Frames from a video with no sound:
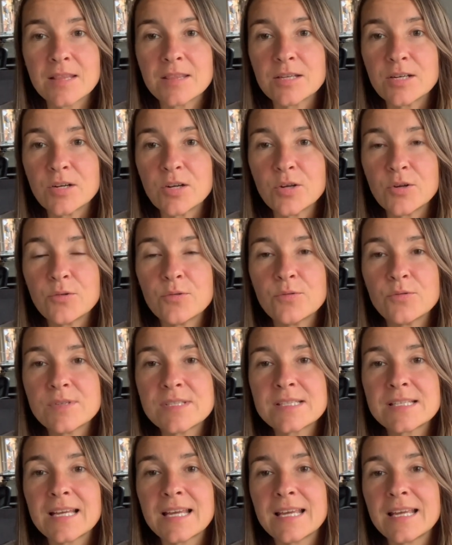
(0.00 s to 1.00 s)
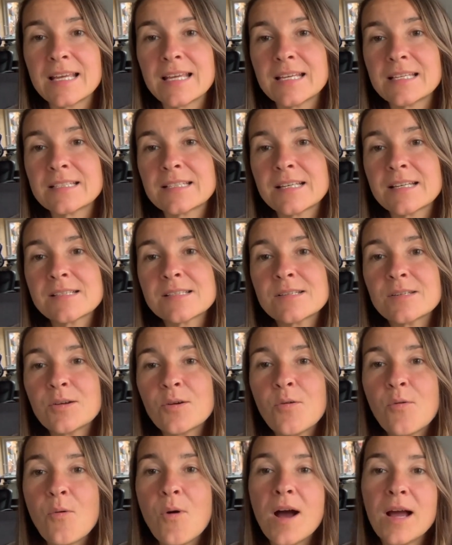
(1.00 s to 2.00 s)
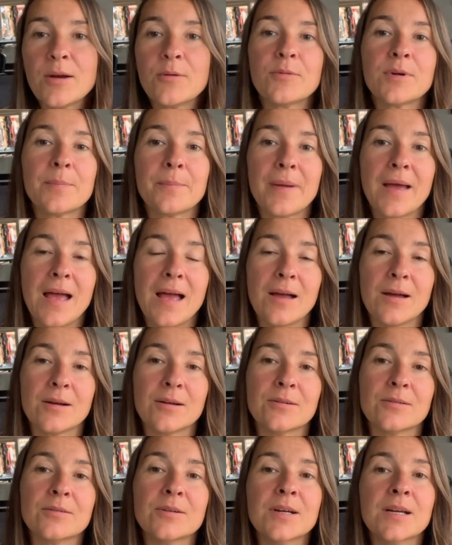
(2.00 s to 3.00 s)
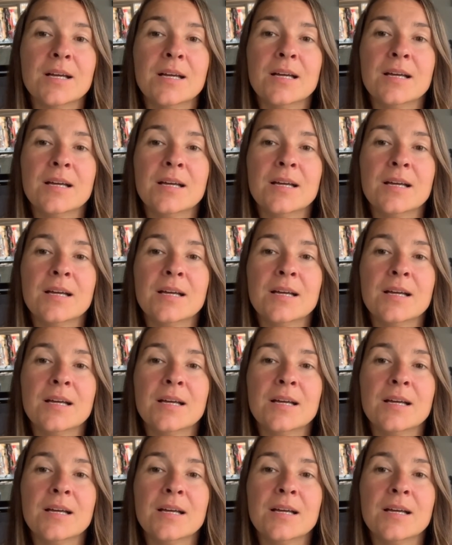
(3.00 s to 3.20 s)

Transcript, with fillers: the loose ink doesn't quite repel